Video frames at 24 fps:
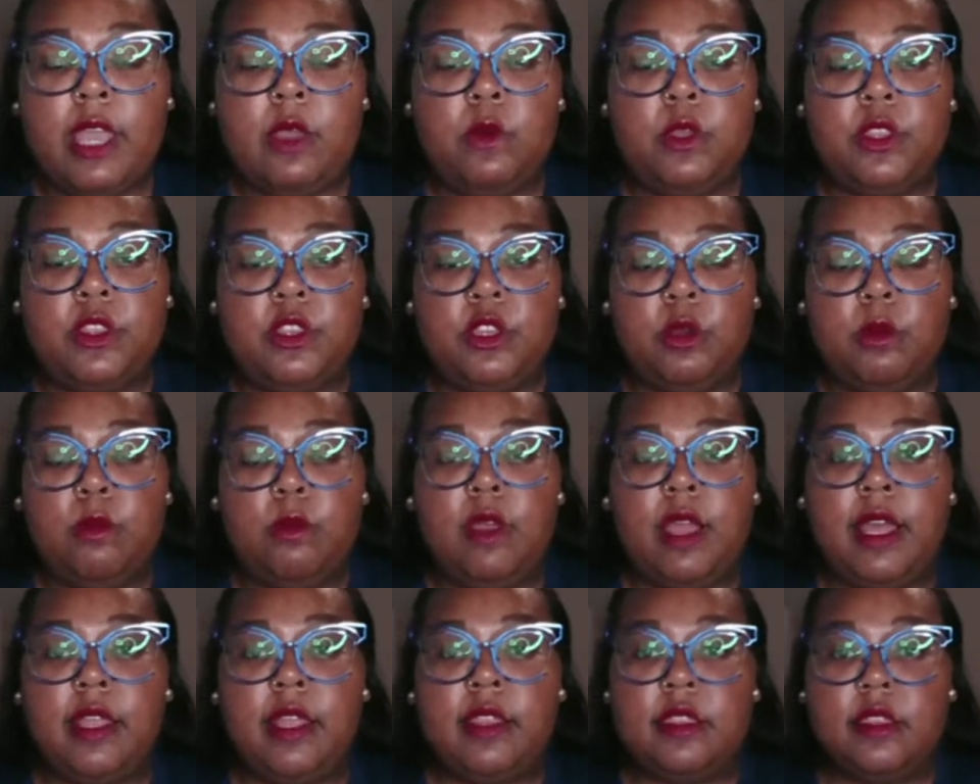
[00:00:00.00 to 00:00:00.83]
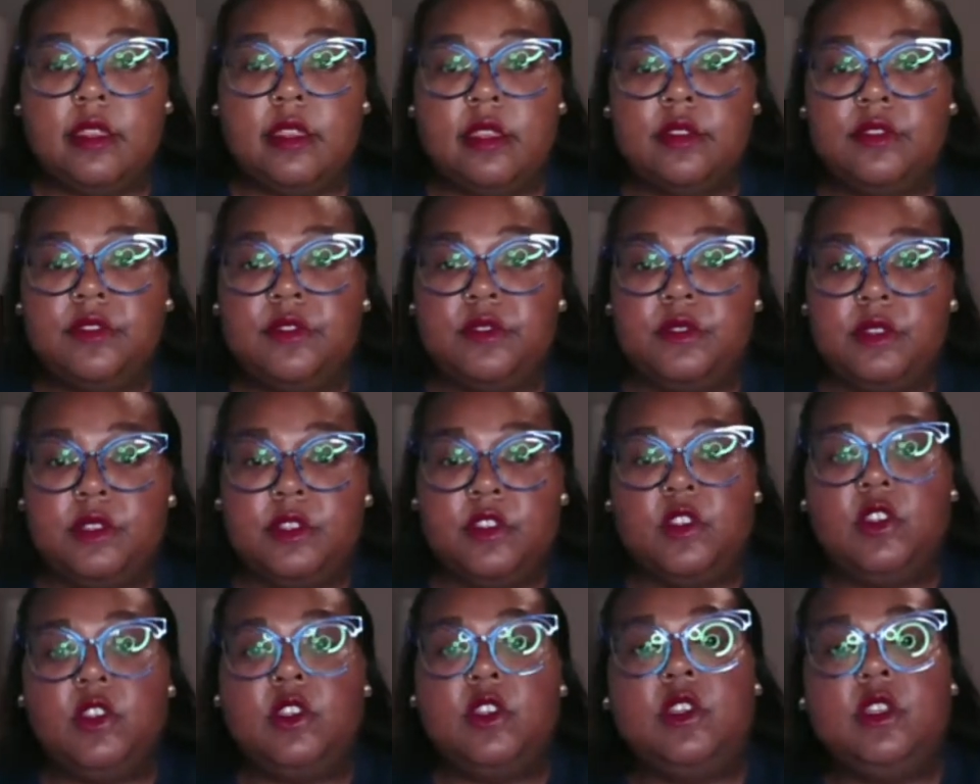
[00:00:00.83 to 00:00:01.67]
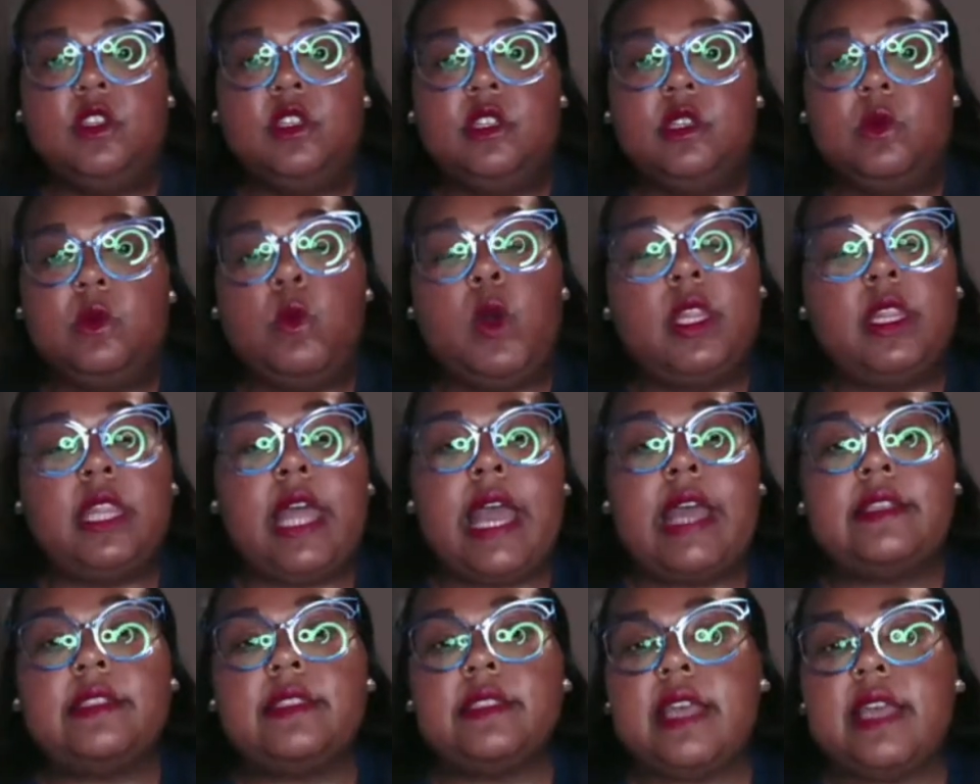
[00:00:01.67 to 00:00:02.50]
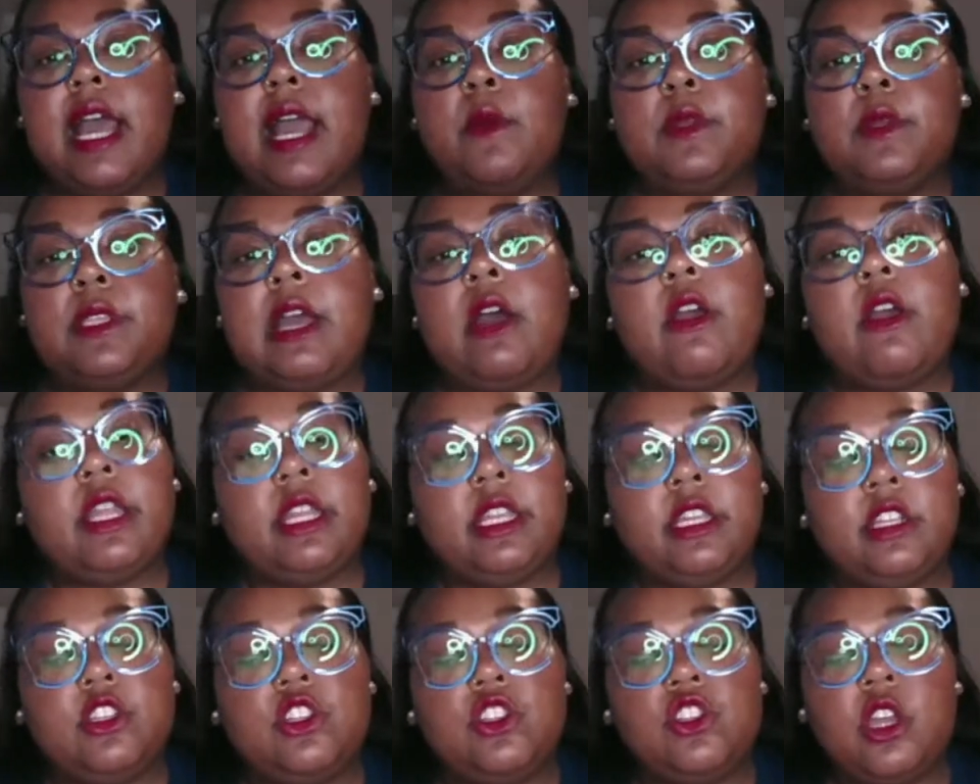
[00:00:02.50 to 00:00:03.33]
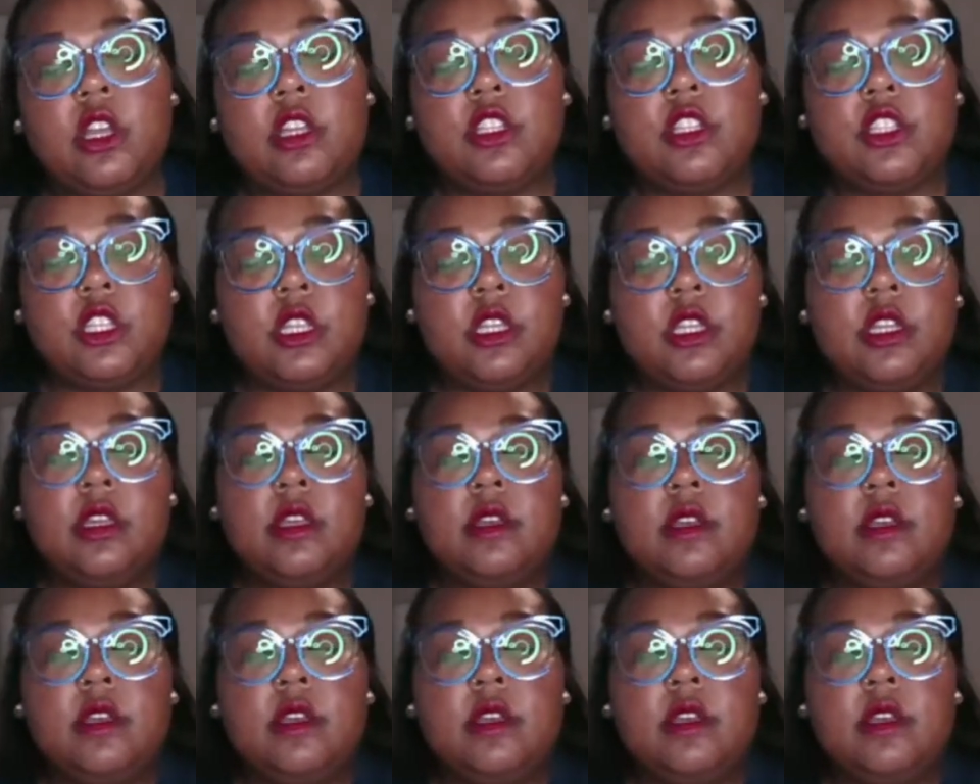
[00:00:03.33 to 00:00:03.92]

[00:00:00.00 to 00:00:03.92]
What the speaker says: with your breath. One last time without any instruction.